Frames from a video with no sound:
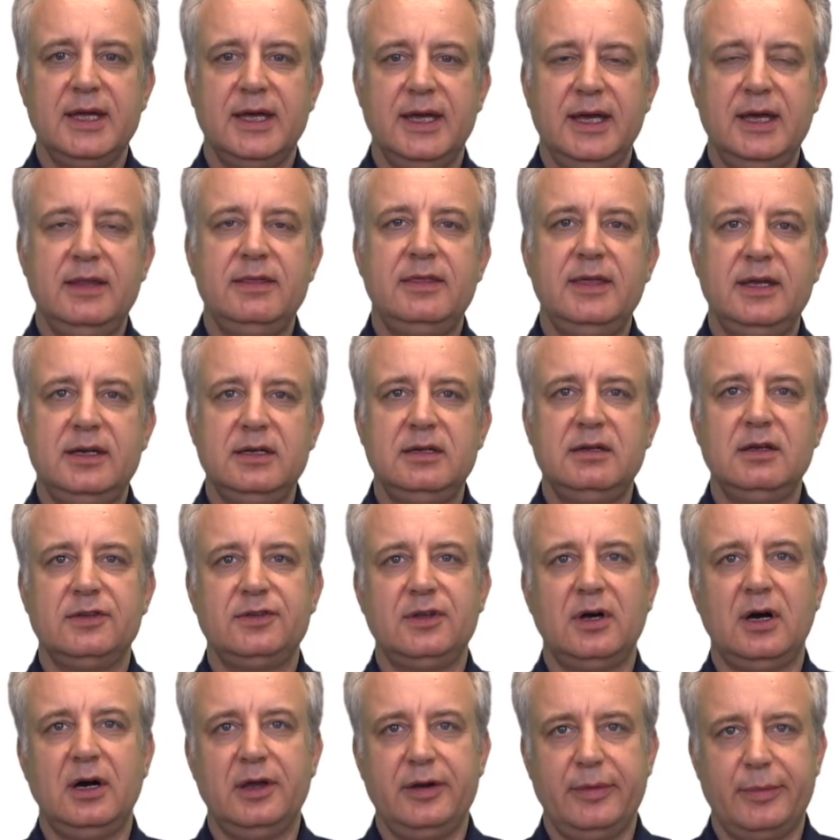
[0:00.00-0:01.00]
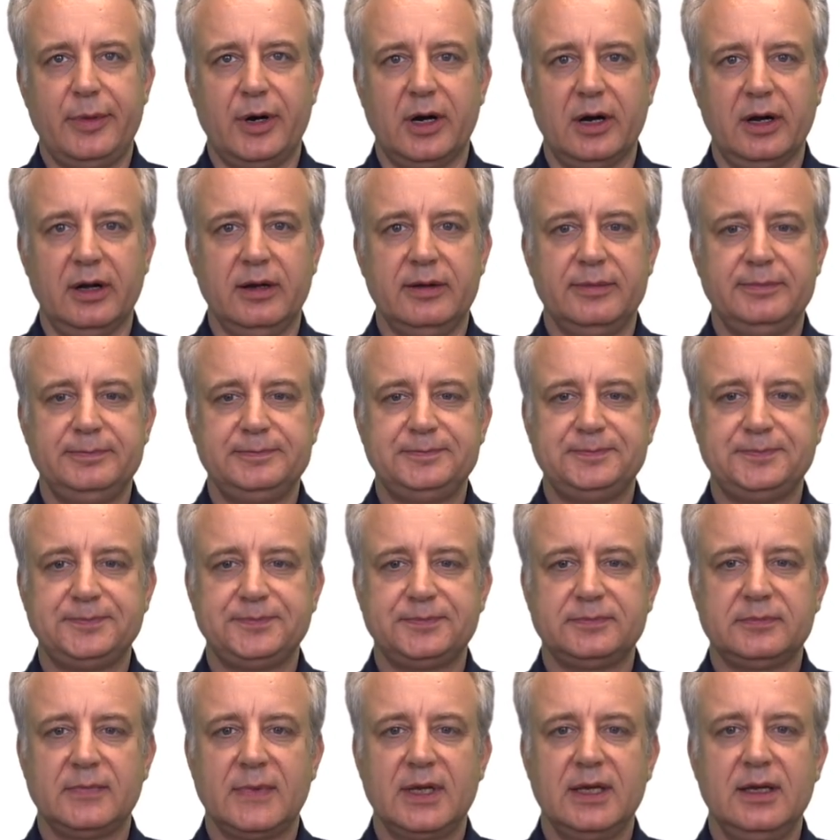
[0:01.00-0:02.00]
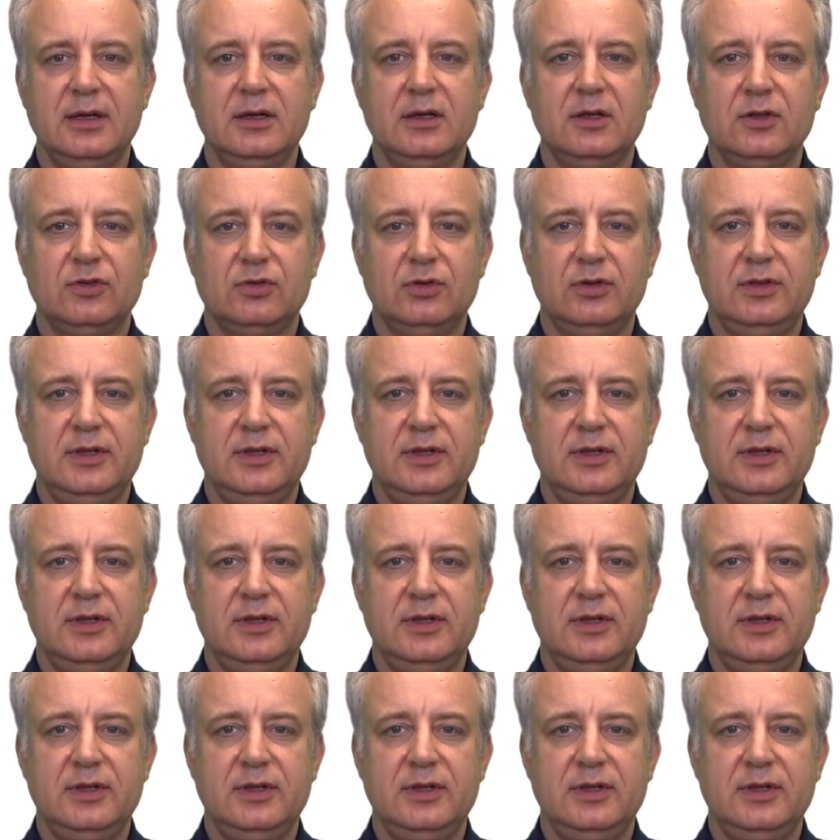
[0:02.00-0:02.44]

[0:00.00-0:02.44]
and then it does a Hadamard. So